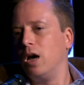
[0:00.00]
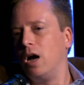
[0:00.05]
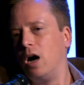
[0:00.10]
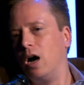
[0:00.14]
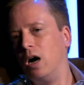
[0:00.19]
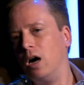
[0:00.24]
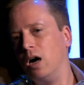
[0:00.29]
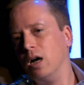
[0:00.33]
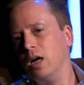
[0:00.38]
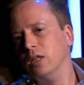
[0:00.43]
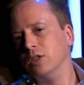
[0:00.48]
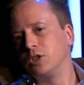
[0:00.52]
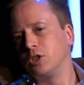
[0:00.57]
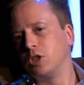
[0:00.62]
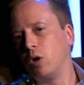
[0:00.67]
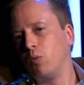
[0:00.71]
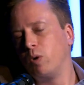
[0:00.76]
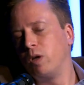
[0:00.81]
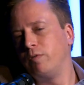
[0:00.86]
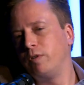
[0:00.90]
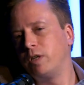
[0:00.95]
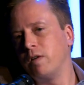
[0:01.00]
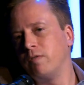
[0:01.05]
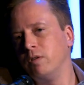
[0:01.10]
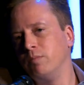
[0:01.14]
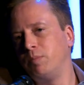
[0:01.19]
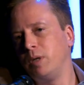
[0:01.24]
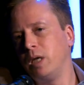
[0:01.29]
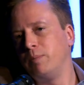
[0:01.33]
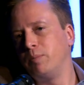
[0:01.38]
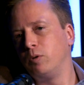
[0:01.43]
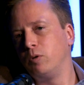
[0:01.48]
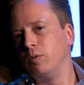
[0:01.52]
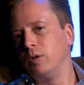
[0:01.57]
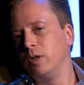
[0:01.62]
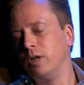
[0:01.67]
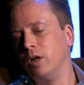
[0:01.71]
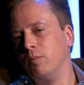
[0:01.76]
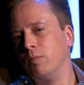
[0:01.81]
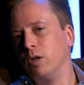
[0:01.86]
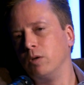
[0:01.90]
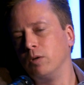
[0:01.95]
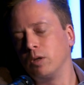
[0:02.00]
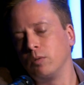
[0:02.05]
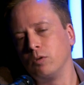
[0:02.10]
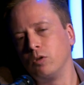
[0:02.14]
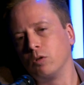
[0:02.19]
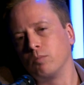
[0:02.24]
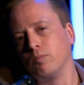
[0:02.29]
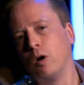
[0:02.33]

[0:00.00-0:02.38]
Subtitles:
And so we've given people, you know, look,